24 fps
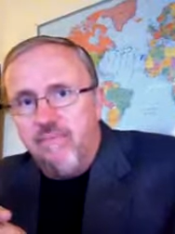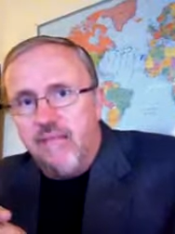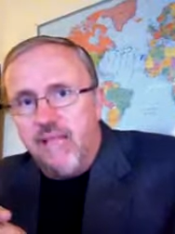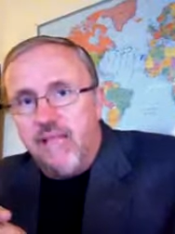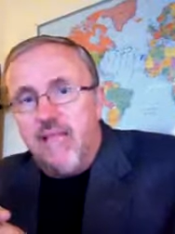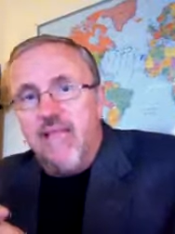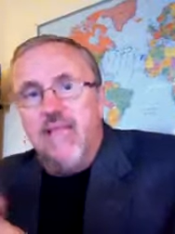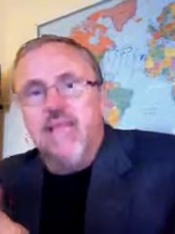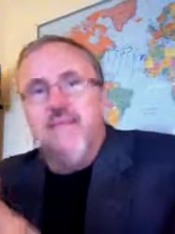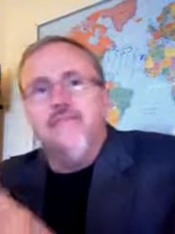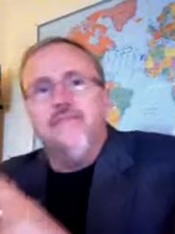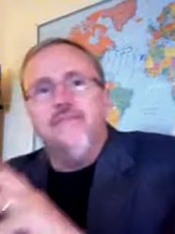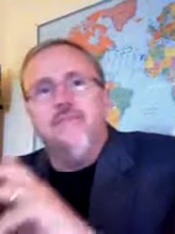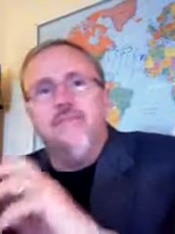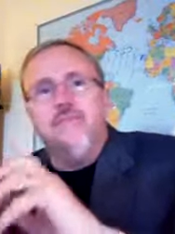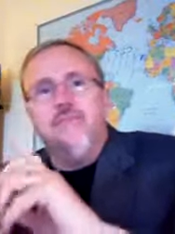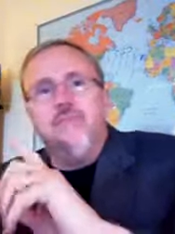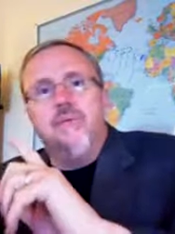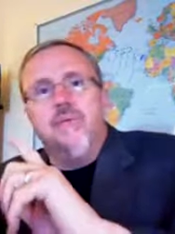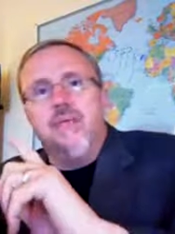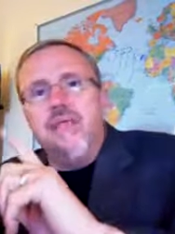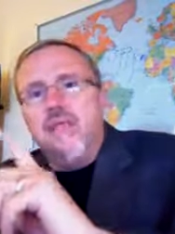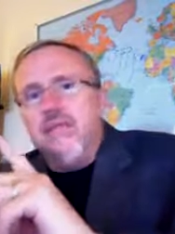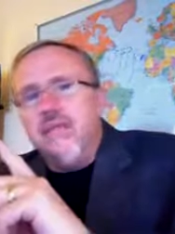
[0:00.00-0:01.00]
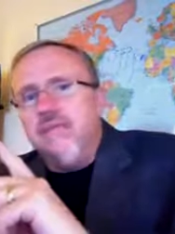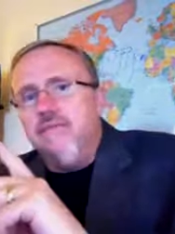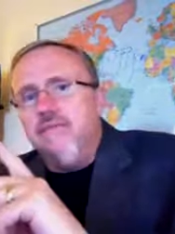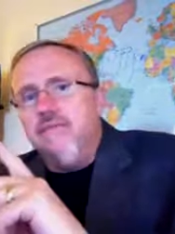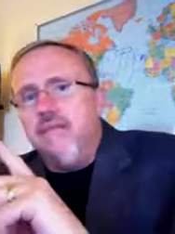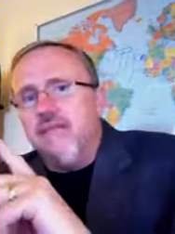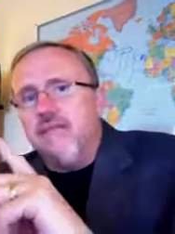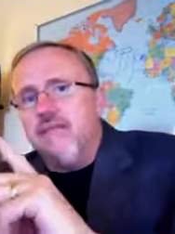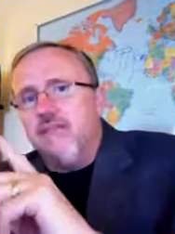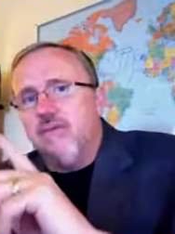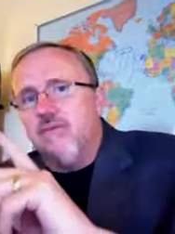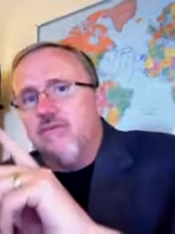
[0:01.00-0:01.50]
and if you believe
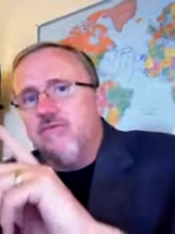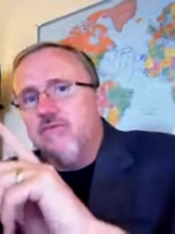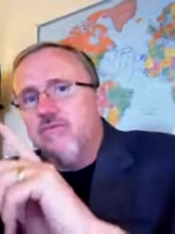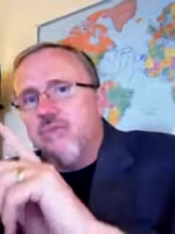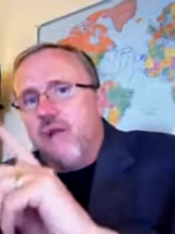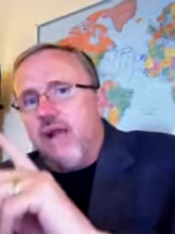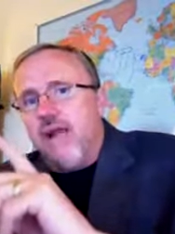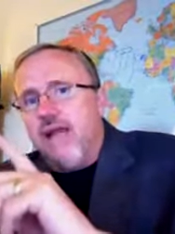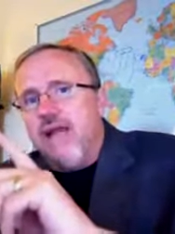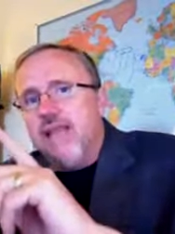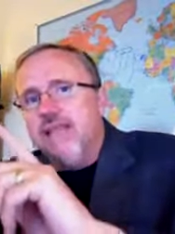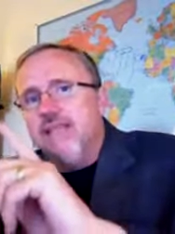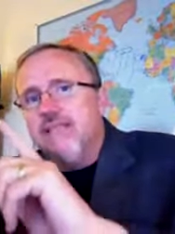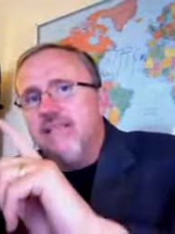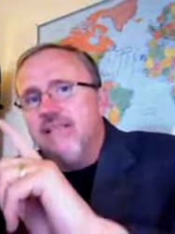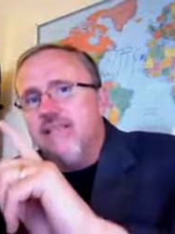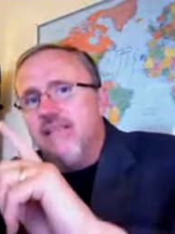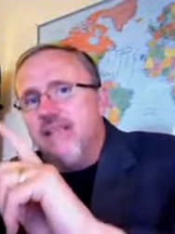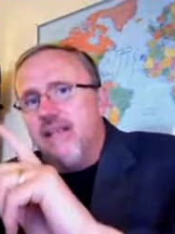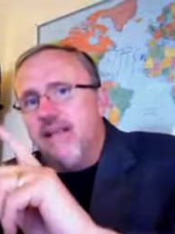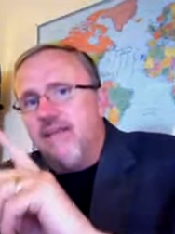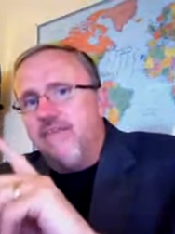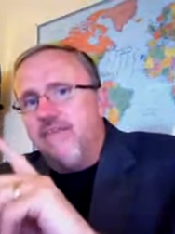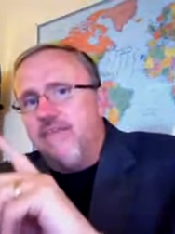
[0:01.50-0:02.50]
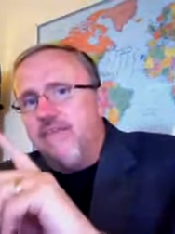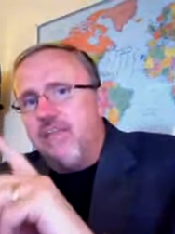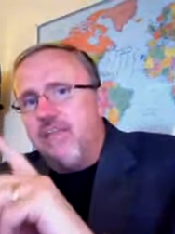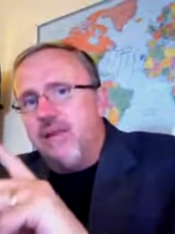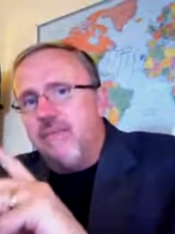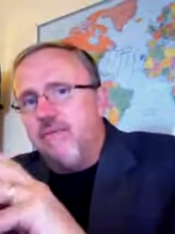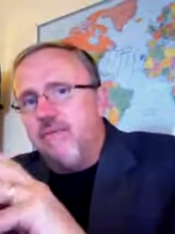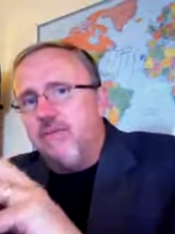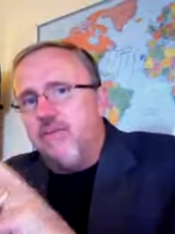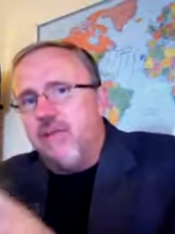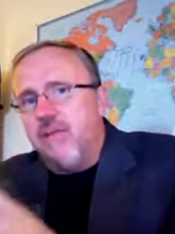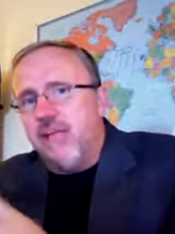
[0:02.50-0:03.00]
that those writings in the 11th
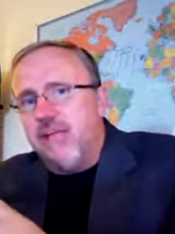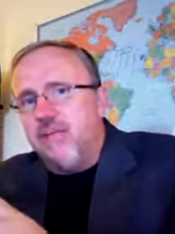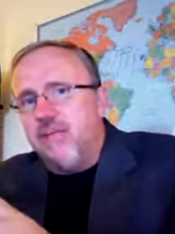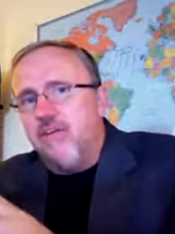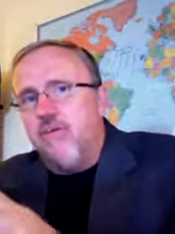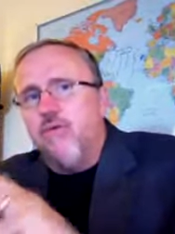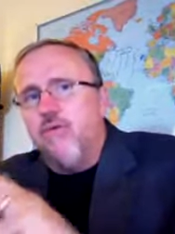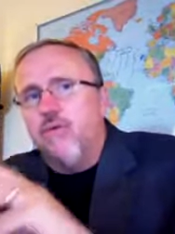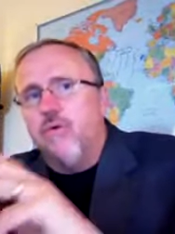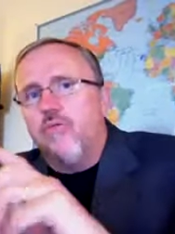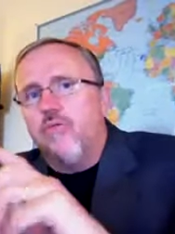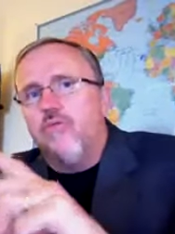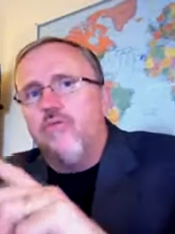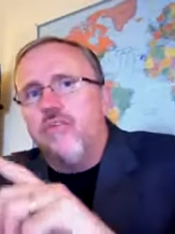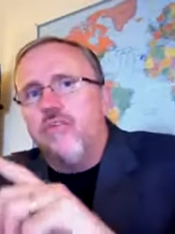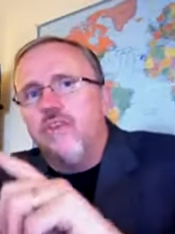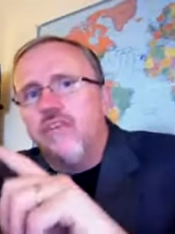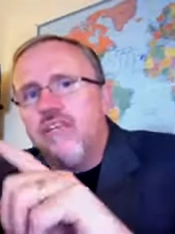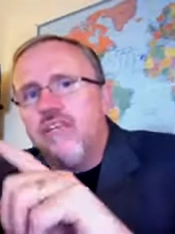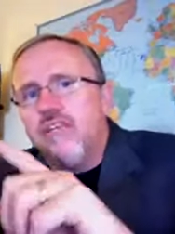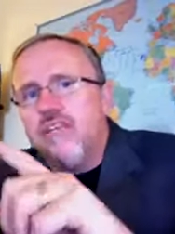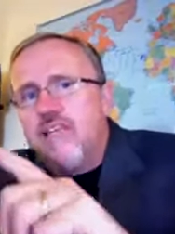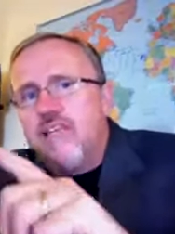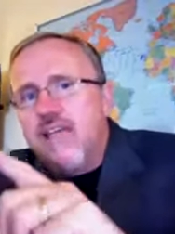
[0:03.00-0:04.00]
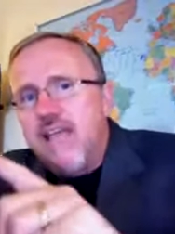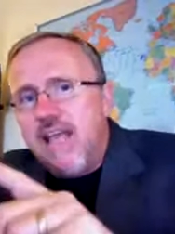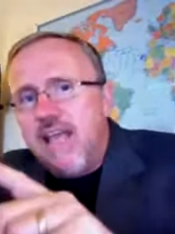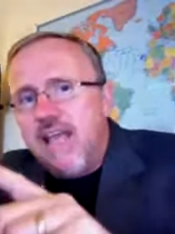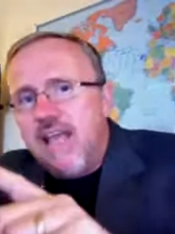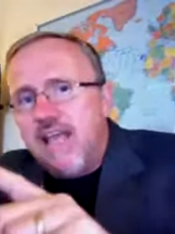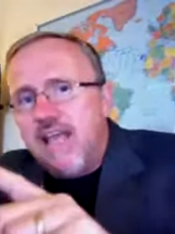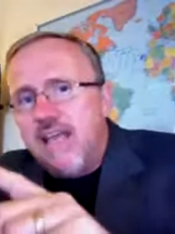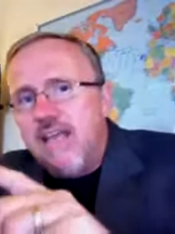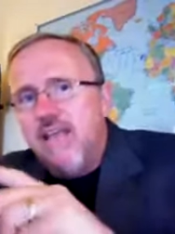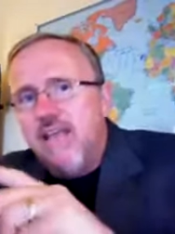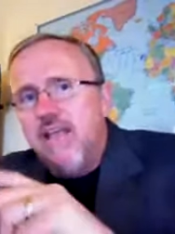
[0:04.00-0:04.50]
chapter of Daniel were for
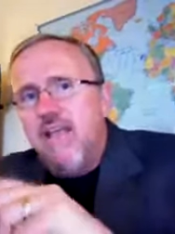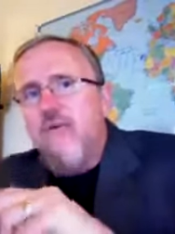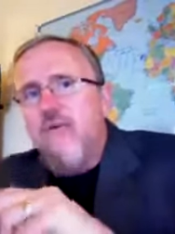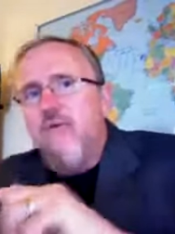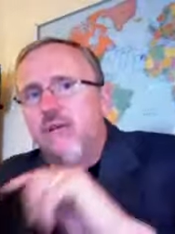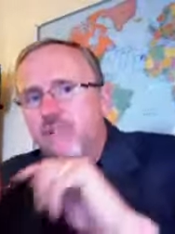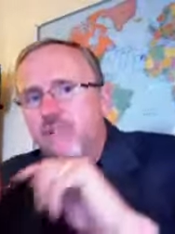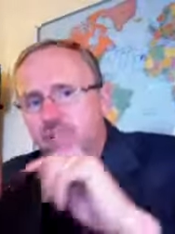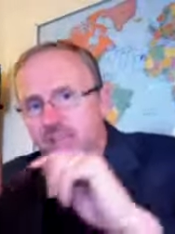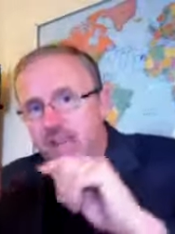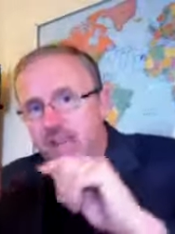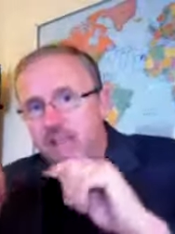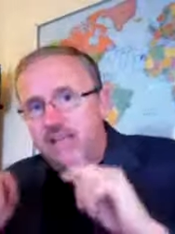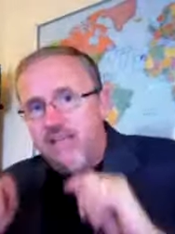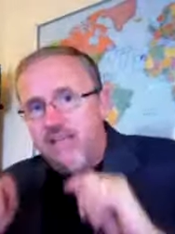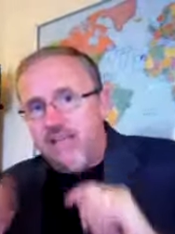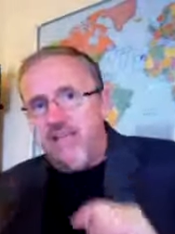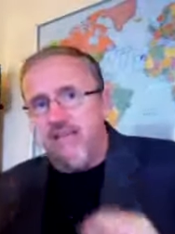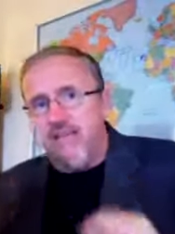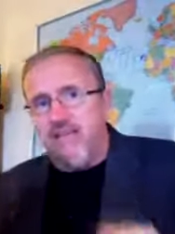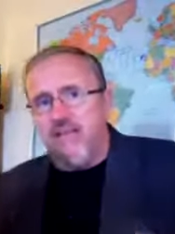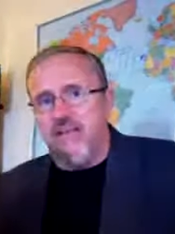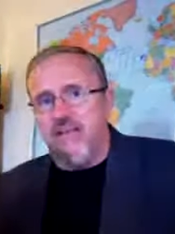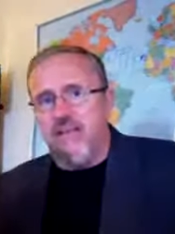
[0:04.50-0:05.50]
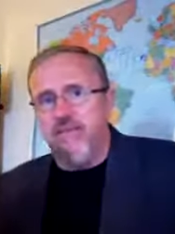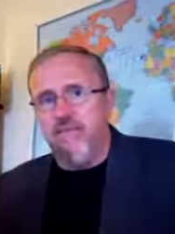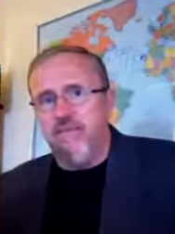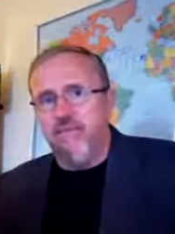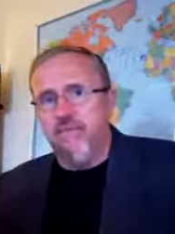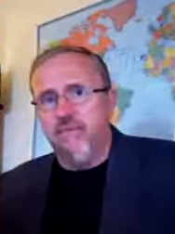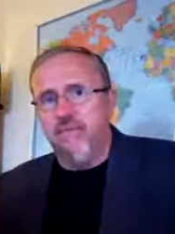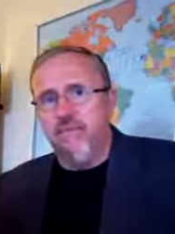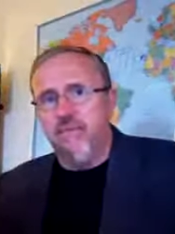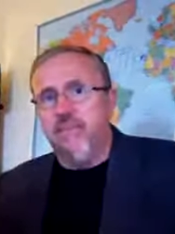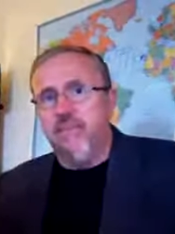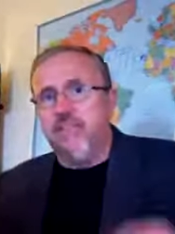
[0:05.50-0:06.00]
today, which I did,
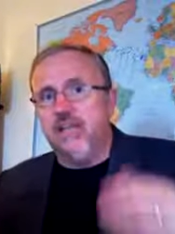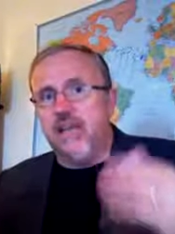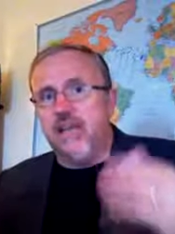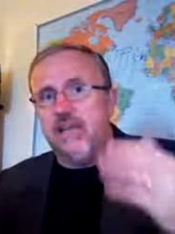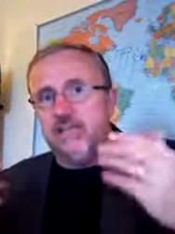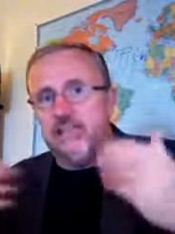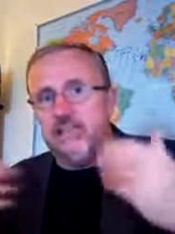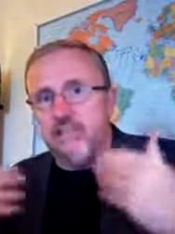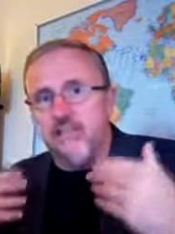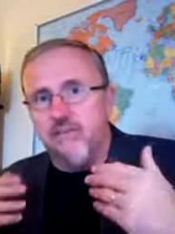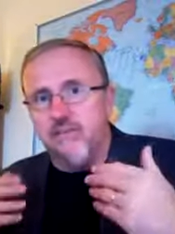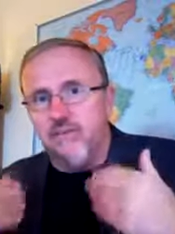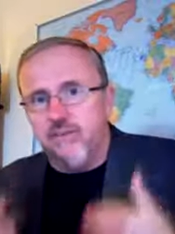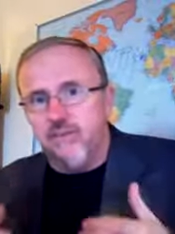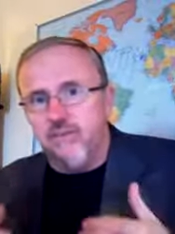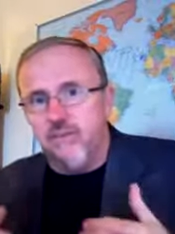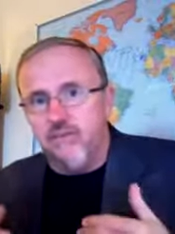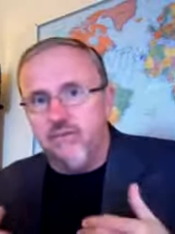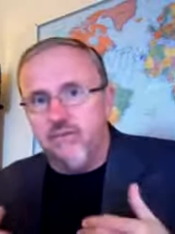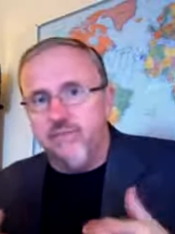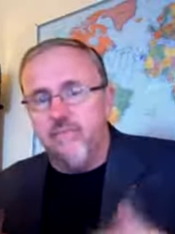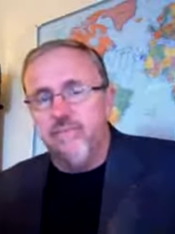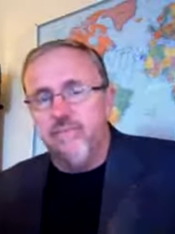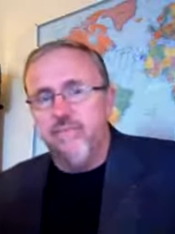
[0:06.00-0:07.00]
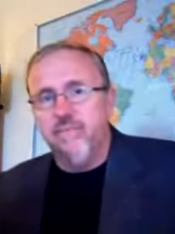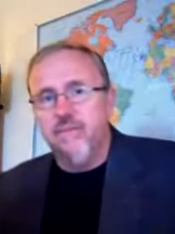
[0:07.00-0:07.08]
which I still do,